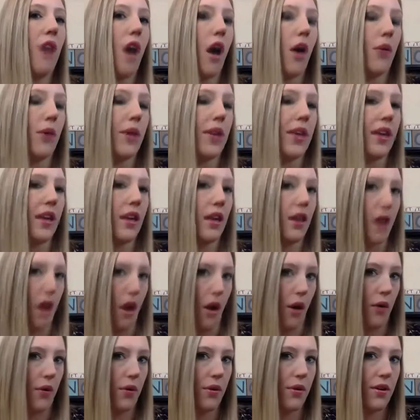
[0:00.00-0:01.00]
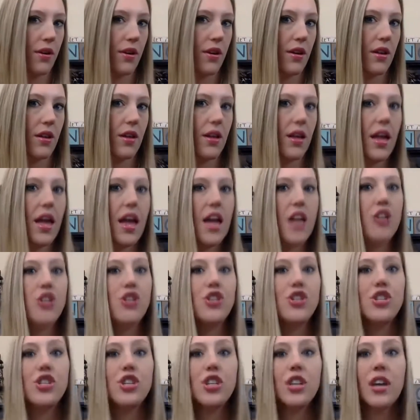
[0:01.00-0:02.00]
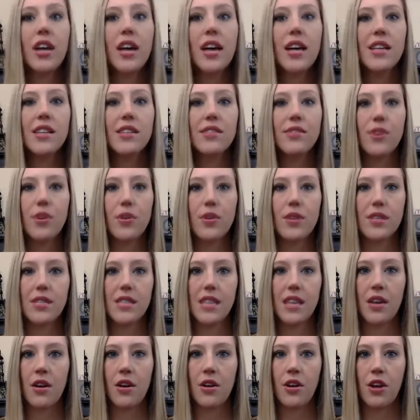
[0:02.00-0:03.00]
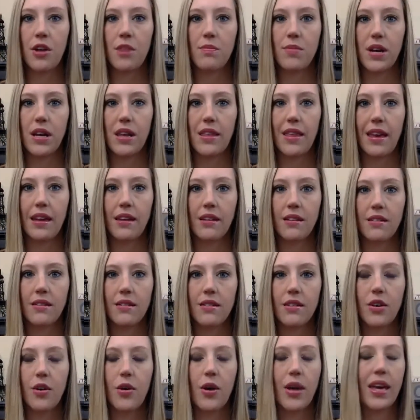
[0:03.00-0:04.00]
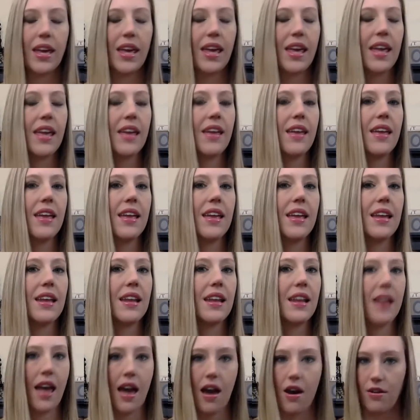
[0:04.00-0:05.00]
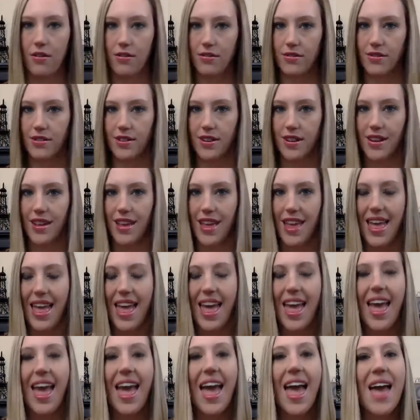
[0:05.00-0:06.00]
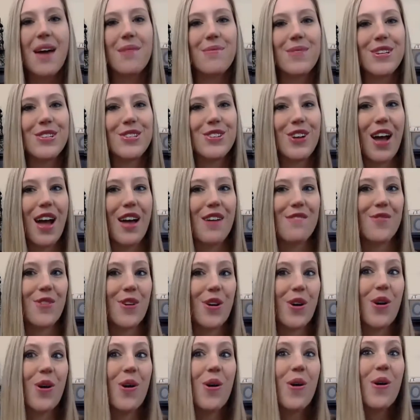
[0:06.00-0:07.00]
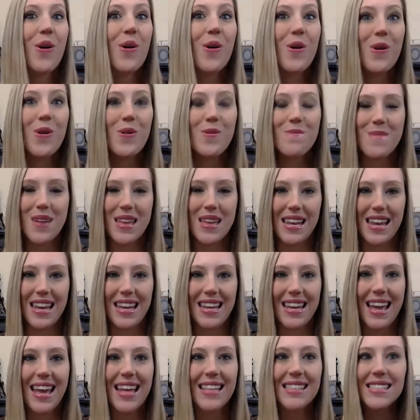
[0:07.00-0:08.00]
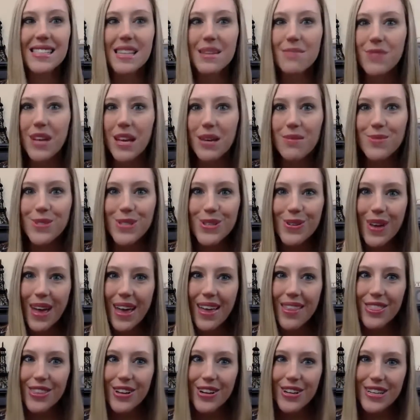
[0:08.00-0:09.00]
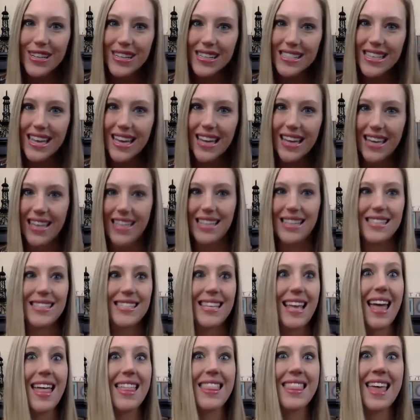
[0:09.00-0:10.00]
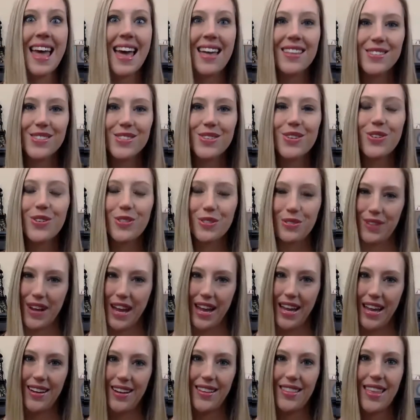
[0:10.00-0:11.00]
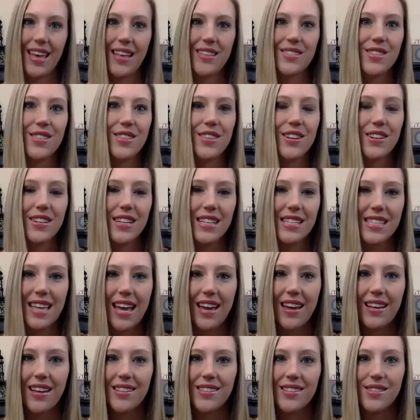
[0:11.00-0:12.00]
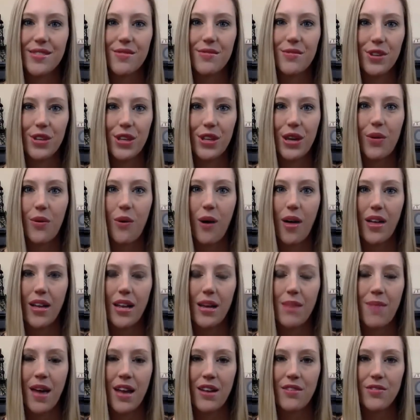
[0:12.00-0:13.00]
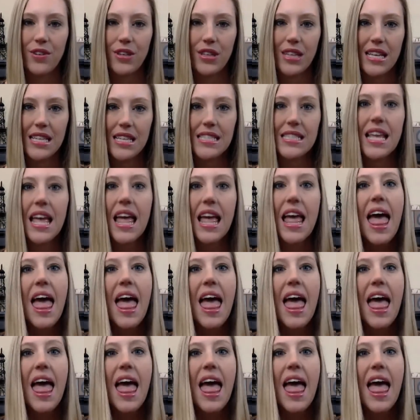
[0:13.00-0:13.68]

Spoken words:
long we can go just focusing on our breathing, going in and out. And we try for a whole minute. And sometimes you get 30 seconds, and that's great. That's 30 seconds of really quality mindfulness.